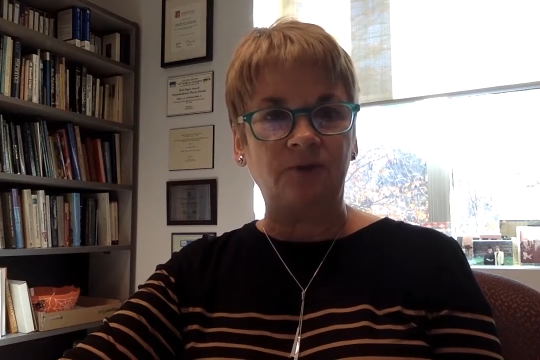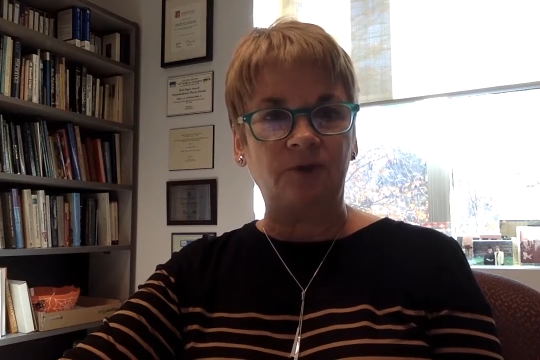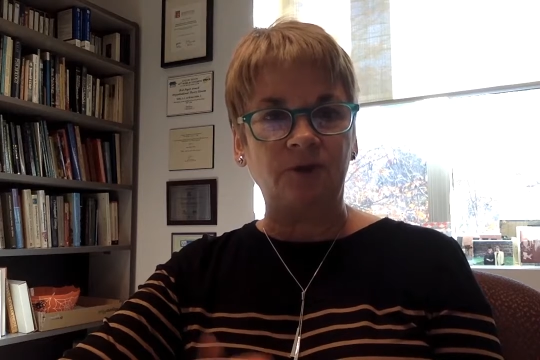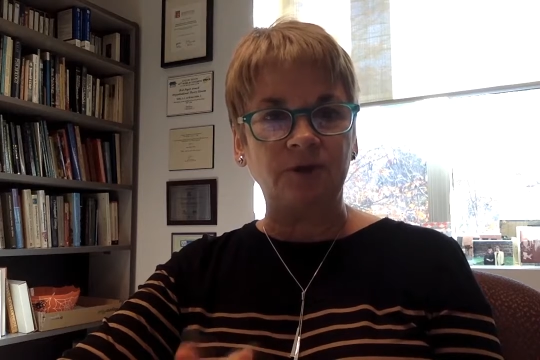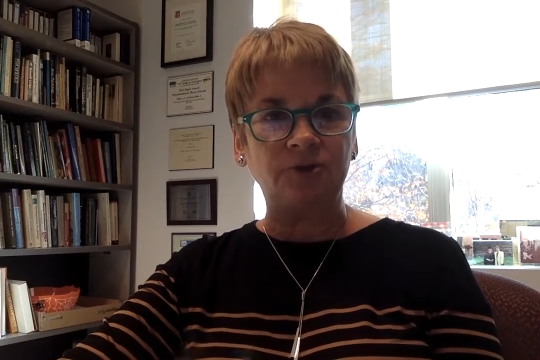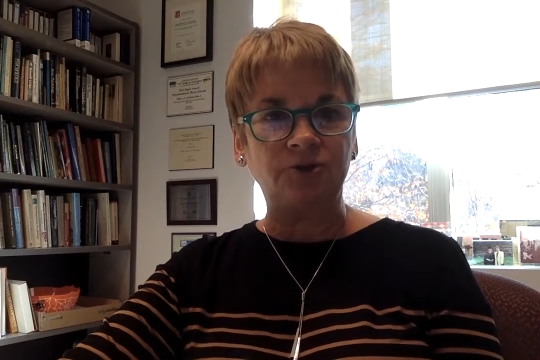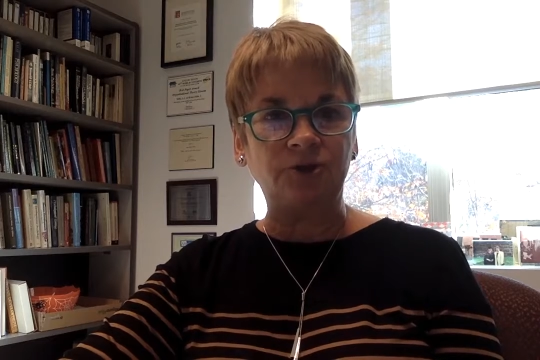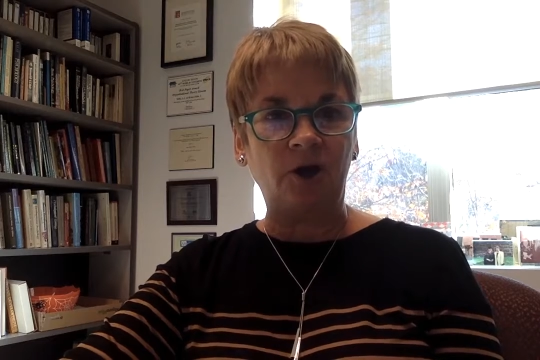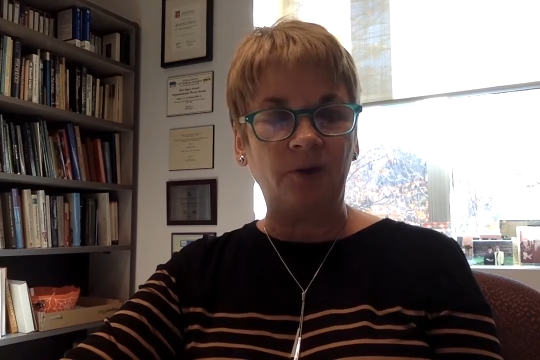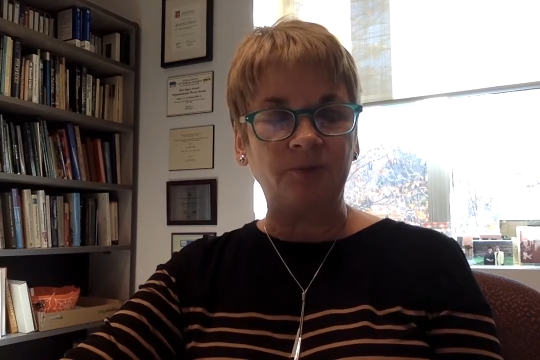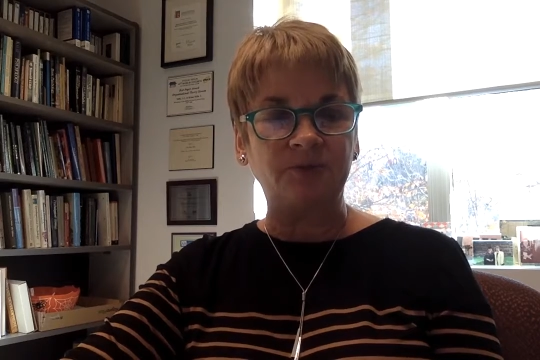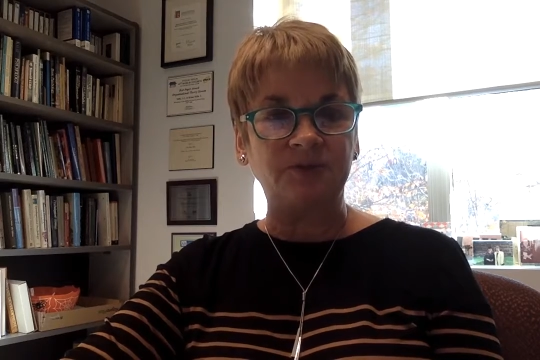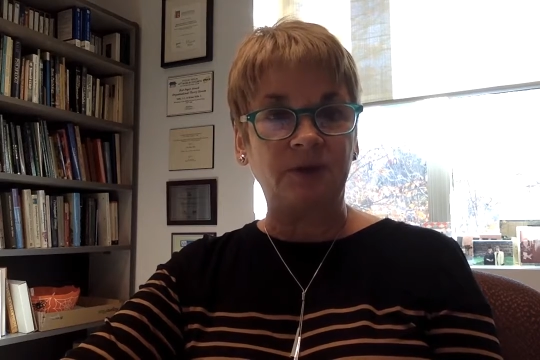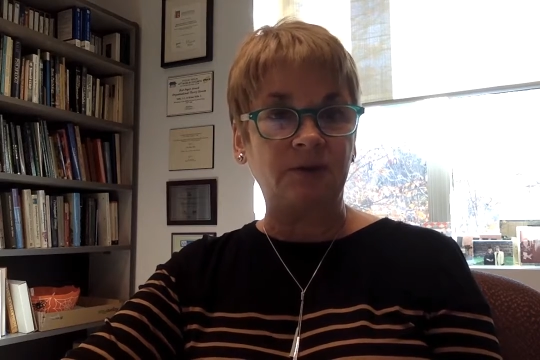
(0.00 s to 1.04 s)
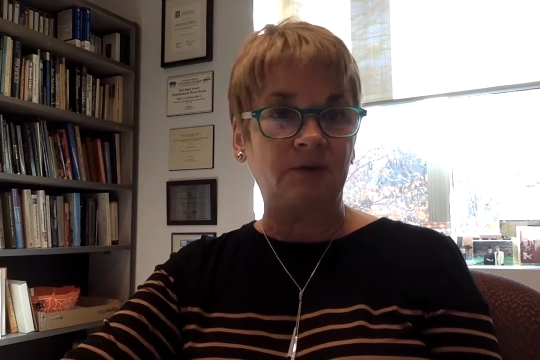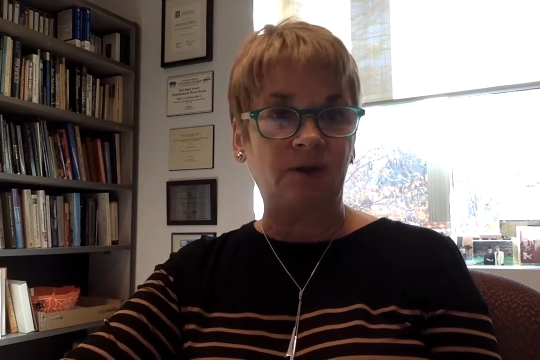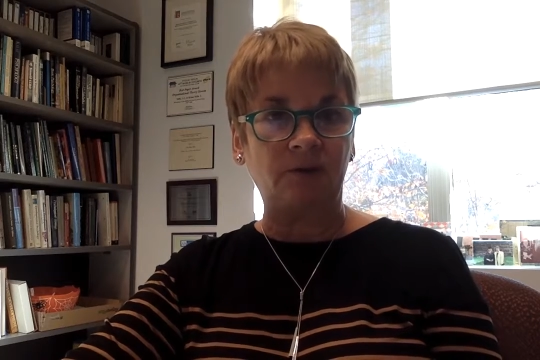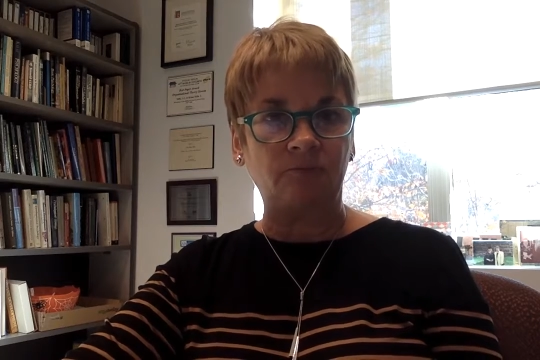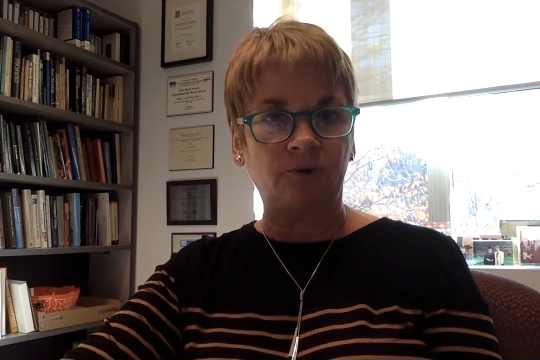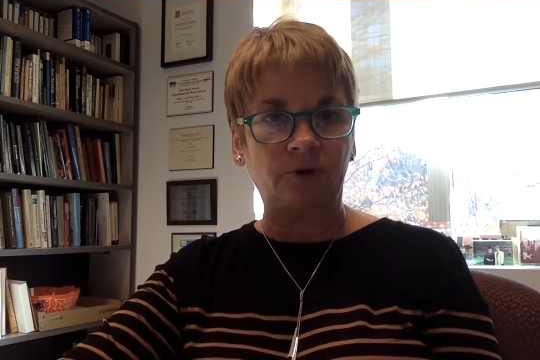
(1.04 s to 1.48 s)
various shops
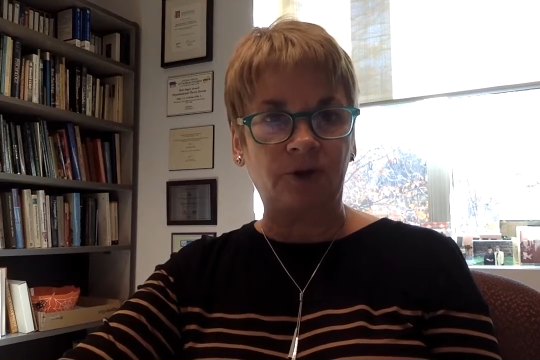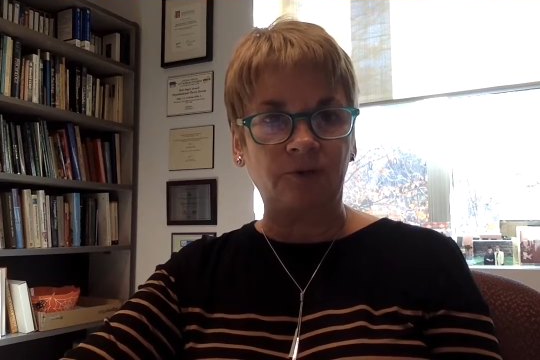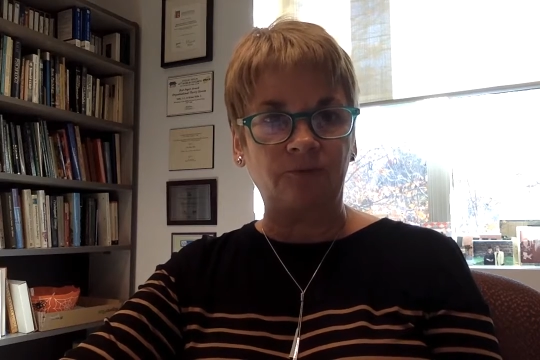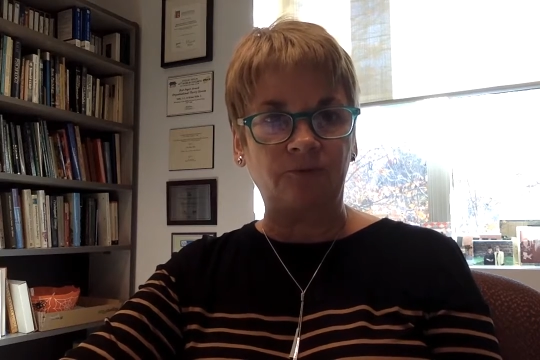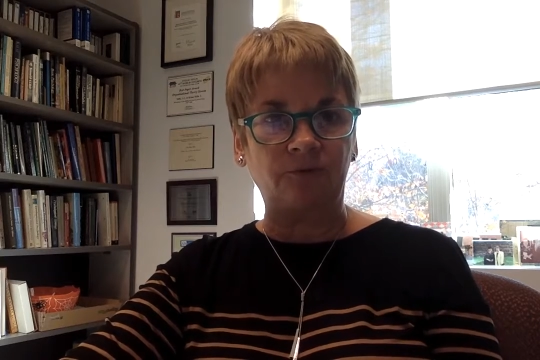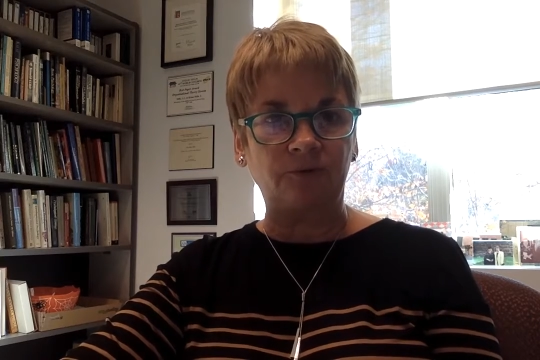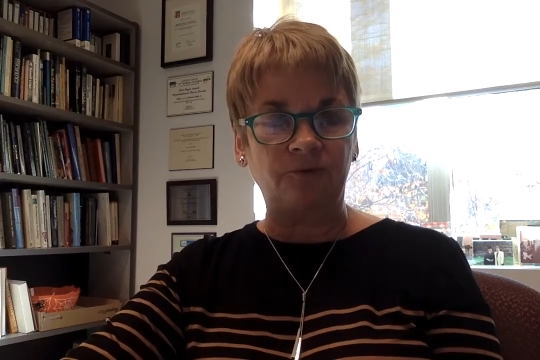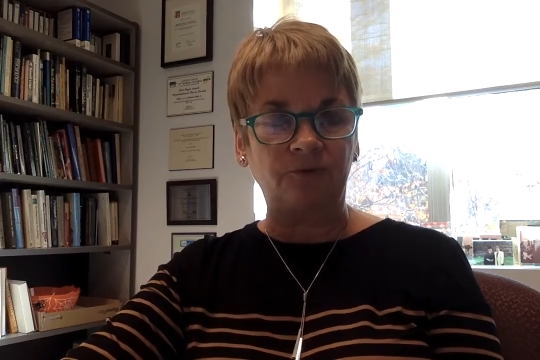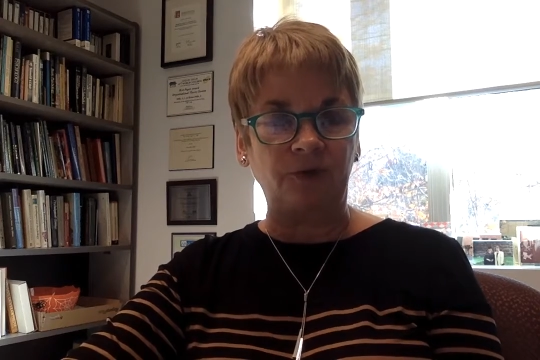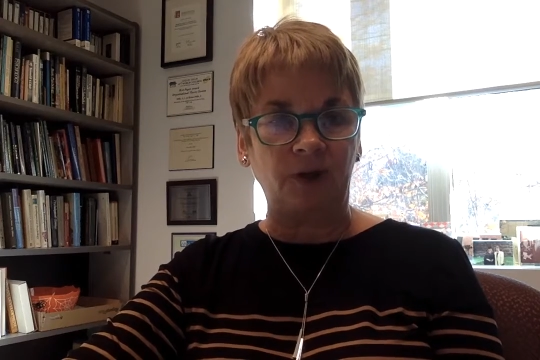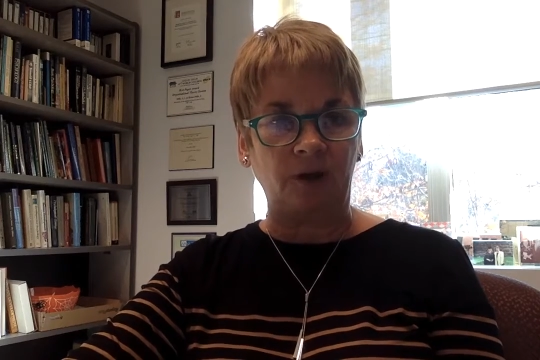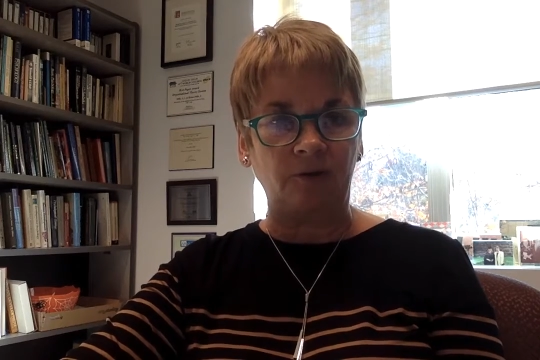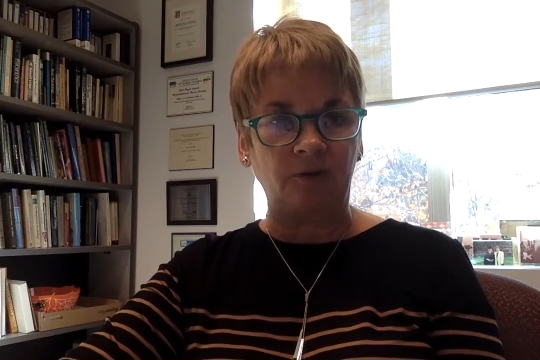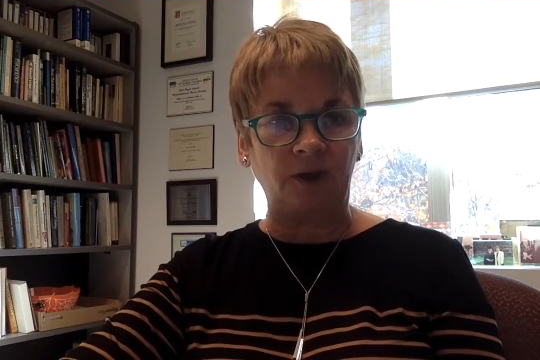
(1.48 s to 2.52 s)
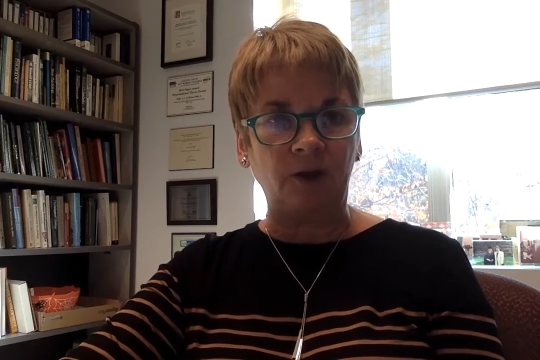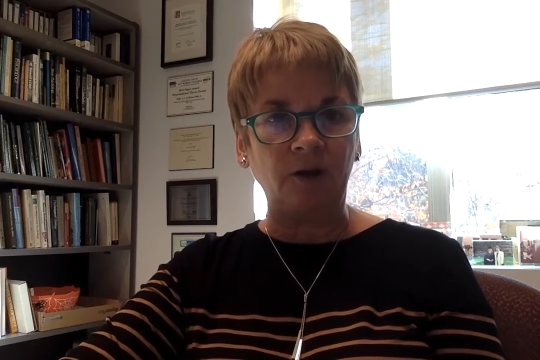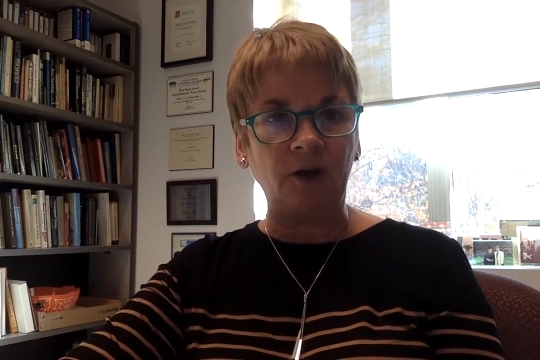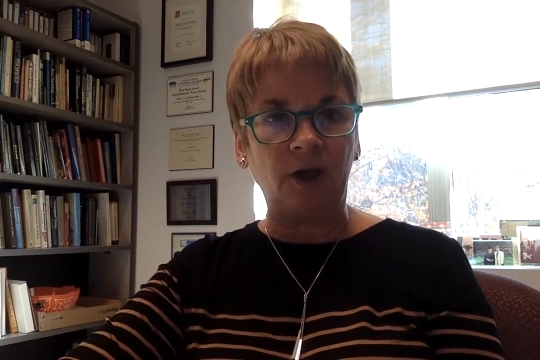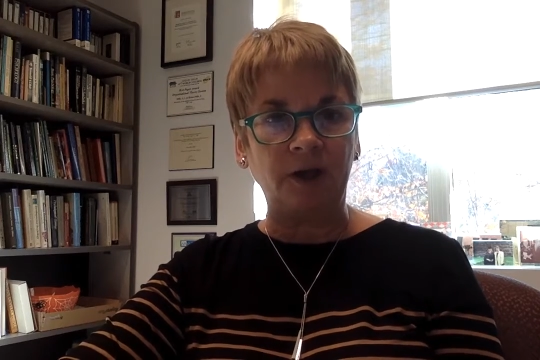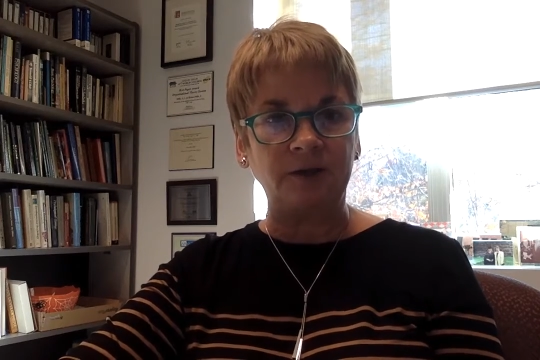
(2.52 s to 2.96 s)
and working for Finnair, the
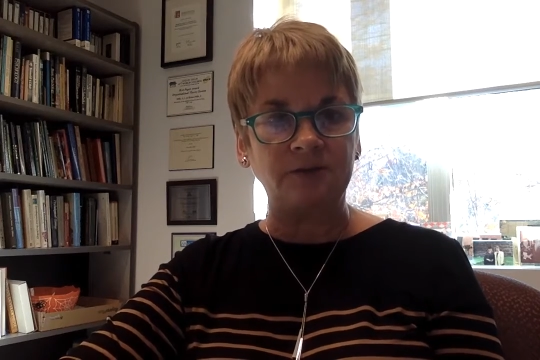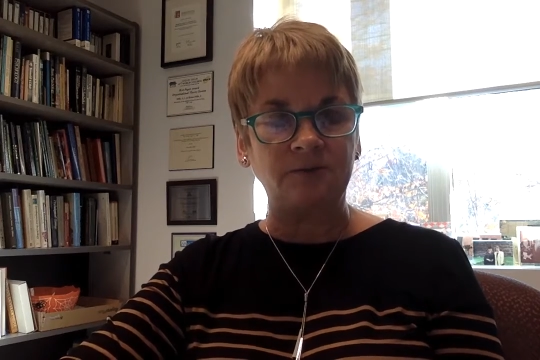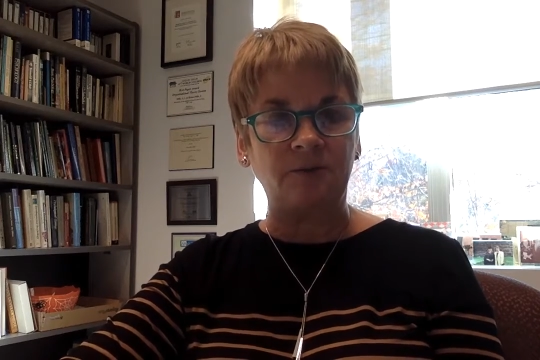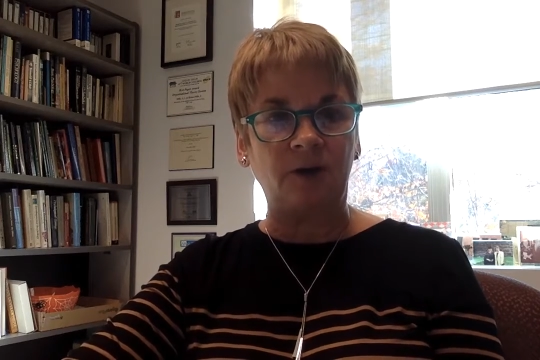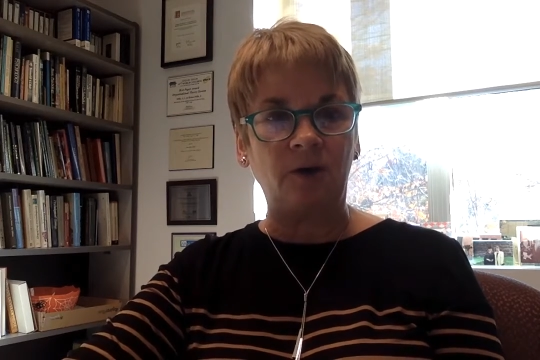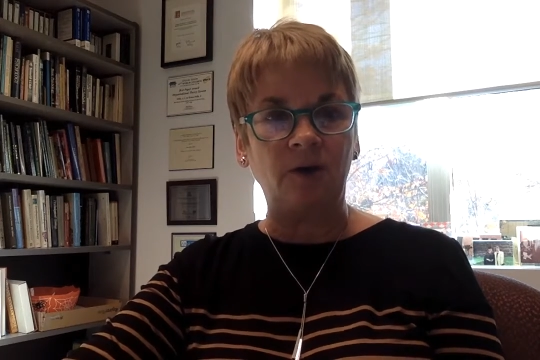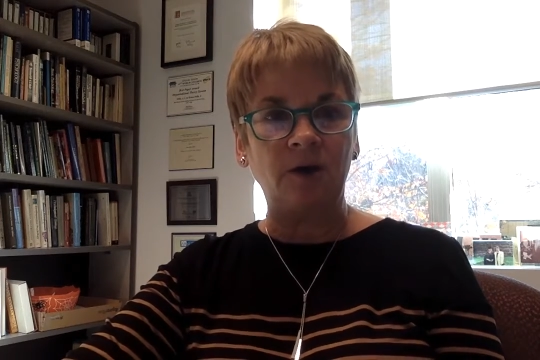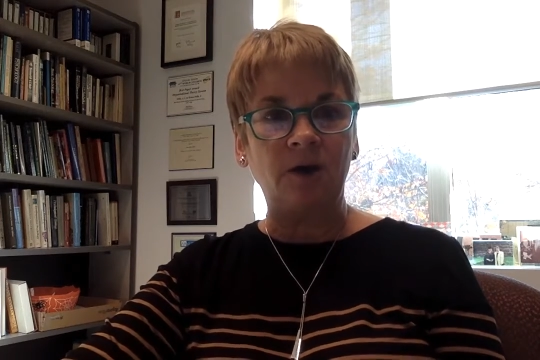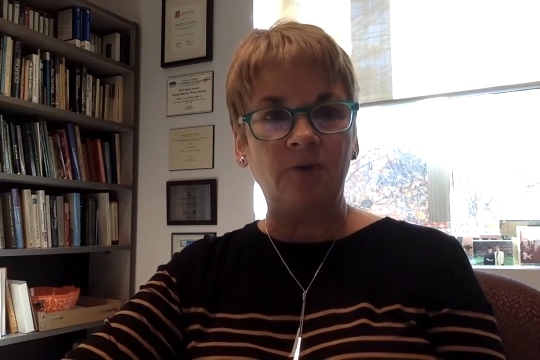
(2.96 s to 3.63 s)
airline as well,